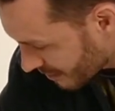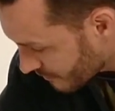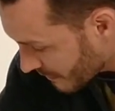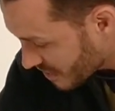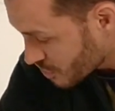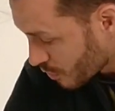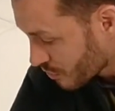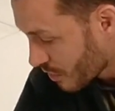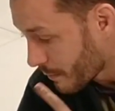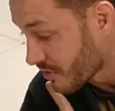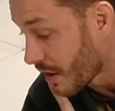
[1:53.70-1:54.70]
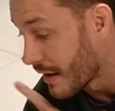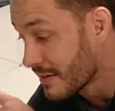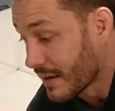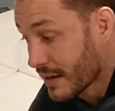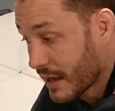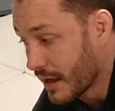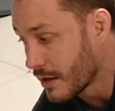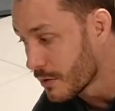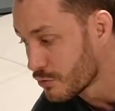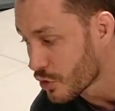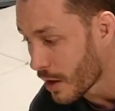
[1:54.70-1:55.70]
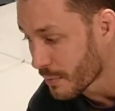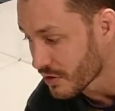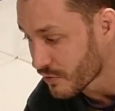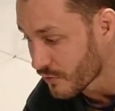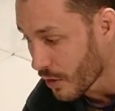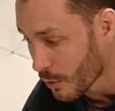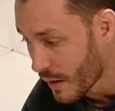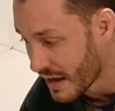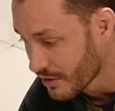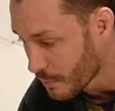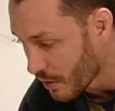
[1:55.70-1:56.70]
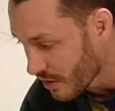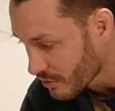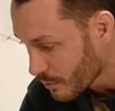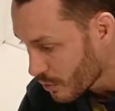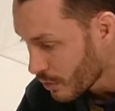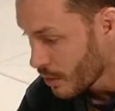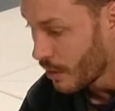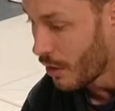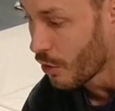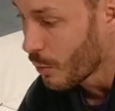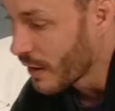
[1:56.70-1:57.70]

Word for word: lift my shoulder up as high as I can and drop it as far away as possible, all the